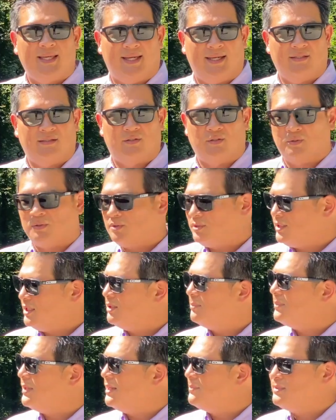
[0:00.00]
it has dual
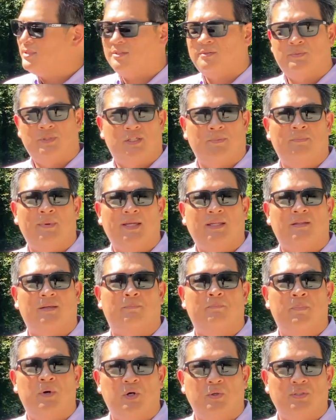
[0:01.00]
tailpipes is to make the
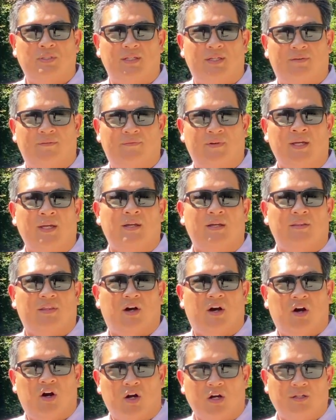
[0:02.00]
most of the
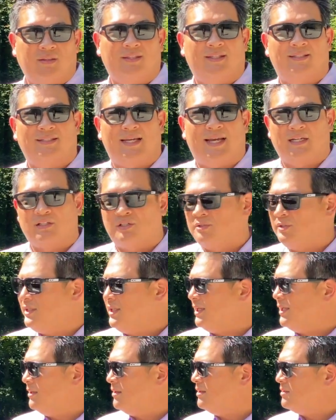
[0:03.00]
heart that's
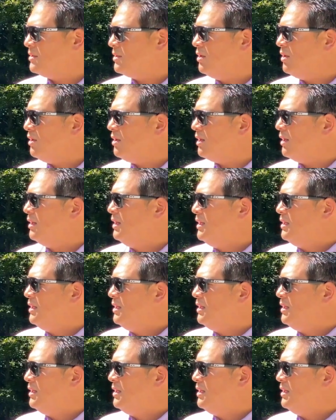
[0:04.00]
actually in this car.